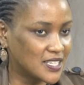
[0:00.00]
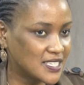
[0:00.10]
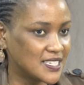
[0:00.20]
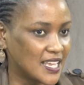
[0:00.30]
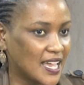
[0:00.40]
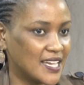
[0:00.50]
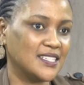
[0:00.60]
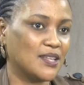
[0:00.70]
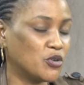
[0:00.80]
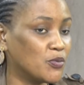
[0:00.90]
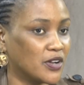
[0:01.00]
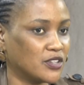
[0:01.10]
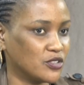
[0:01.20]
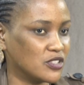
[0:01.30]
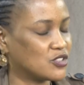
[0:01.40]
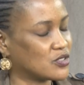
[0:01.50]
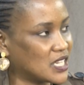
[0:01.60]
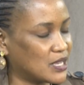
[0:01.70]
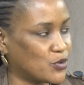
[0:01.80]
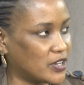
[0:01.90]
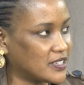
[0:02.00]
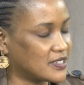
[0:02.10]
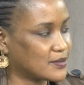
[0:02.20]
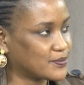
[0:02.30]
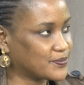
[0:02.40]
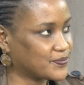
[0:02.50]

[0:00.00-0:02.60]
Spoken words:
this day and the preparations to celebrate it.